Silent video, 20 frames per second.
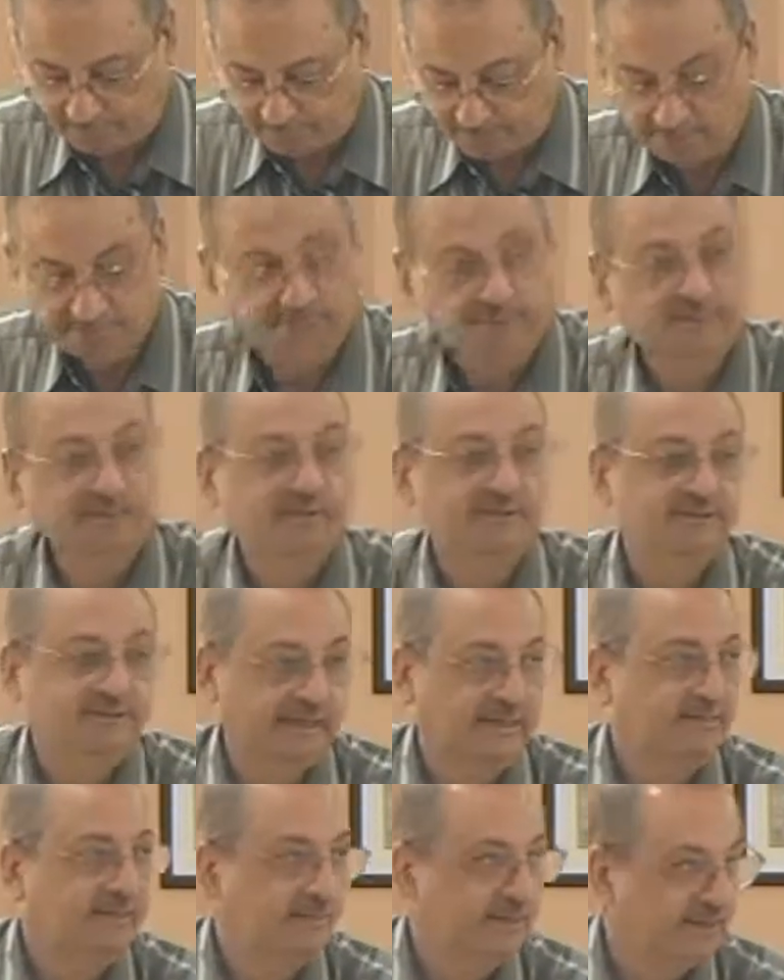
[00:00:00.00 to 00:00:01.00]
Brothers,
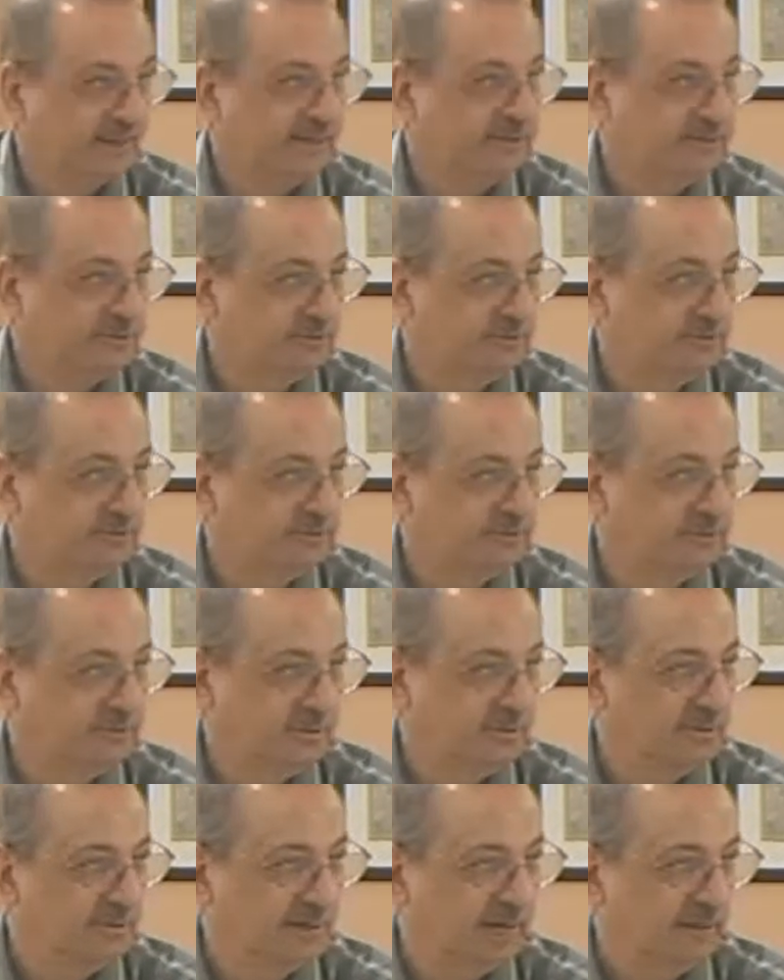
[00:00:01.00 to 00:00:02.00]
same applies to you.
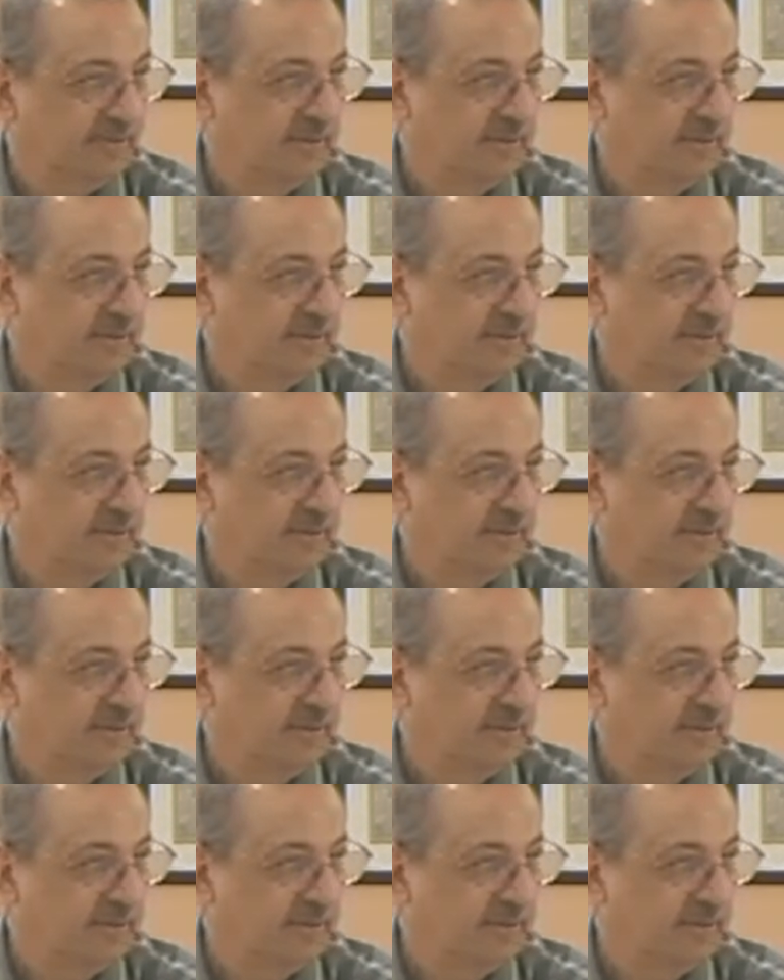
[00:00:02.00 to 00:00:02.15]
I'm